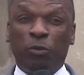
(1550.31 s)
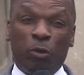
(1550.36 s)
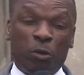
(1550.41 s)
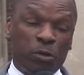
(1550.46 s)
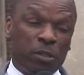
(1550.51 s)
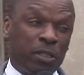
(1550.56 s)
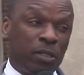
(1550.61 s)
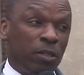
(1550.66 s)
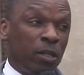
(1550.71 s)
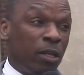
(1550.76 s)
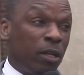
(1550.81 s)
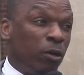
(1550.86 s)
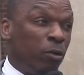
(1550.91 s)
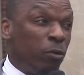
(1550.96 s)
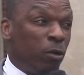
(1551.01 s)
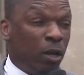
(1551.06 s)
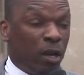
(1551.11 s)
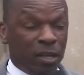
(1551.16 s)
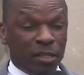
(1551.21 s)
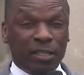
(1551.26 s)
Those
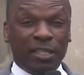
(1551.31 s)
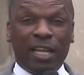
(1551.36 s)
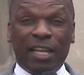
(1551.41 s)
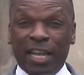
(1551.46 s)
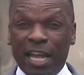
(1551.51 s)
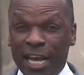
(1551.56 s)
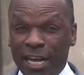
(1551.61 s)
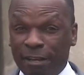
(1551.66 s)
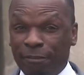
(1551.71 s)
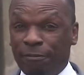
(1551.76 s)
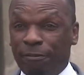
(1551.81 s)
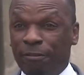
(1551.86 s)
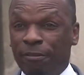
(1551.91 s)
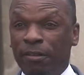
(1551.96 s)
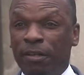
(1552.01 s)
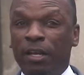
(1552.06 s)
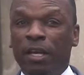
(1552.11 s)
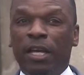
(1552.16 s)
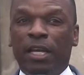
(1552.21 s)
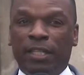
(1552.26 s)
who lost their life,
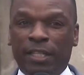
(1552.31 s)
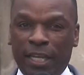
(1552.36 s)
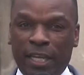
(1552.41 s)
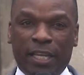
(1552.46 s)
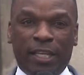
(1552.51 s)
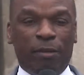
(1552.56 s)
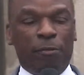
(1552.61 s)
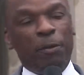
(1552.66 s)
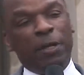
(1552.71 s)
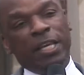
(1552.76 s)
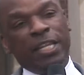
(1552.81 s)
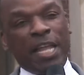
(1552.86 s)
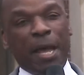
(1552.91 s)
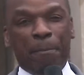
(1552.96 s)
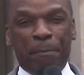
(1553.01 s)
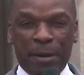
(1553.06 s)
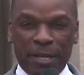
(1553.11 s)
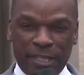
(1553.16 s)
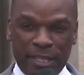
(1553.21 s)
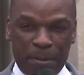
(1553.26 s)
we
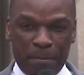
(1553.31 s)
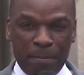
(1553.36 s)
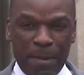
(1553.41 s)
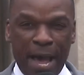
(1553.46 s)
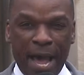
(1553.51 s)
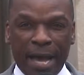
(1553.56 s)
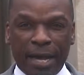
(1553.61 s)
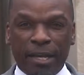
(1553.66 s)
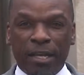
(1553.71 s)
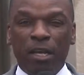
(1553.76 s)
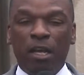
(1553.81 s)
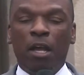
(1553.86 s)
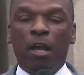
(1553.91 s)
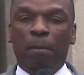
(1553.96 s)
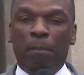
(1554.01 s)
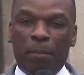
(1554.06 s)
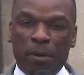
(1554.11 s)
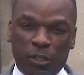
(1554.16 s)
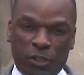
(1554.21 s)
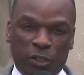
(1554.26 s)
cannot bring them back,
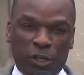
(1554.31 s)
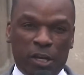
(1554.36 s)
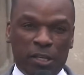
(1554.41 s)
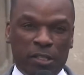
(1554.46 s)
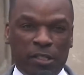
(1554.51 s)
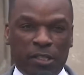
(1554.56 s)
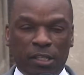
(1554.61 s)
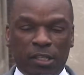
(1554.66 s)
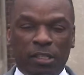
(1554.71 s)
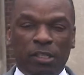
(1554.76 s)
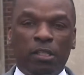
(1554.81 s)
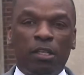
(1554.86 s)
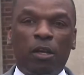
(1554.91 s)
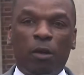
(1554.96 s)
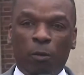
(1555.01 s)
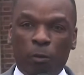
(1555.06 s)
but justice